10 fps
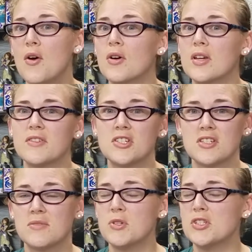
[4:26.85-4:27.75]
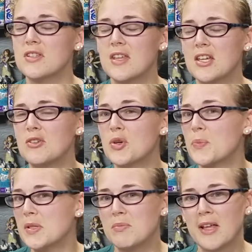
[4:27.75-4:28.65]
or even just music that you
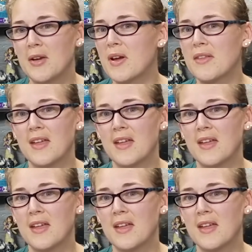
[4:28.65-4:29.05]
normally play around